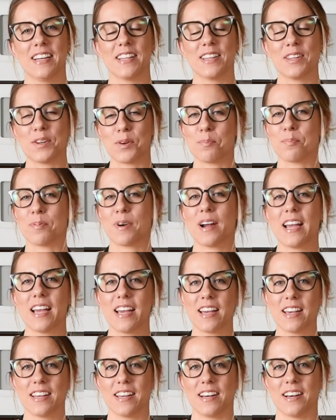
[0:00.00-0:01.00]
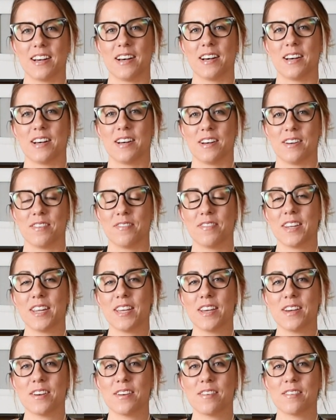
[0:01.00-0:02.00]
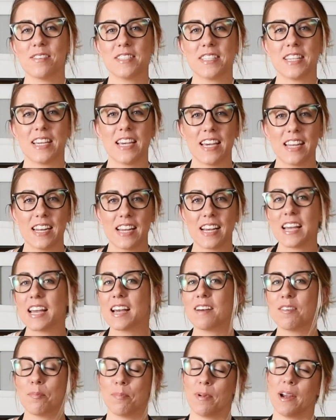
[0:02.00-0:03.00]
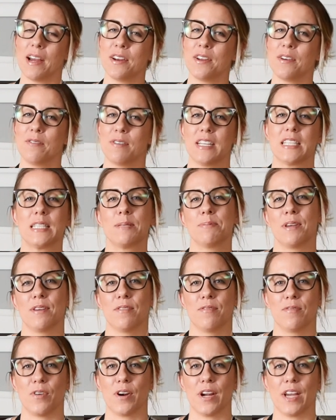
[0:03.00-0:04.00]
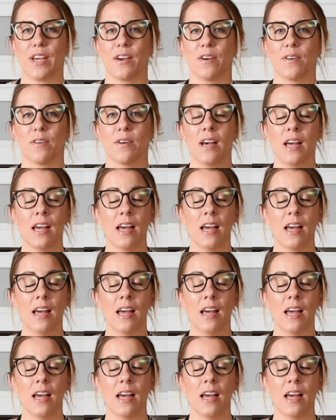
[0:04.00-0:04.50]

little break of videos, and I have a brand new recipe for you.